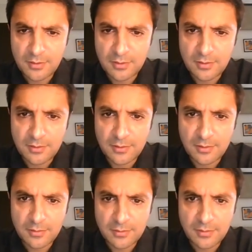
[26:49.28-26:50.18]

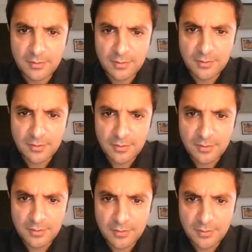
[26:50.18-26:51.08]

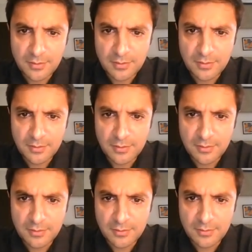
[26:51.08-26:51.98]

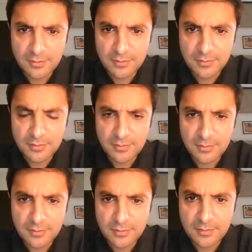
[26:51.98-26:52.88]

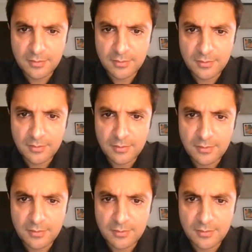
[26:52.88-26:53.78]

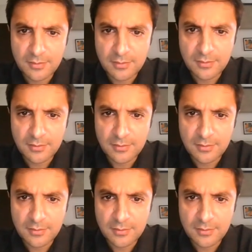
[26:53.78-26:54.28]
(not speaking)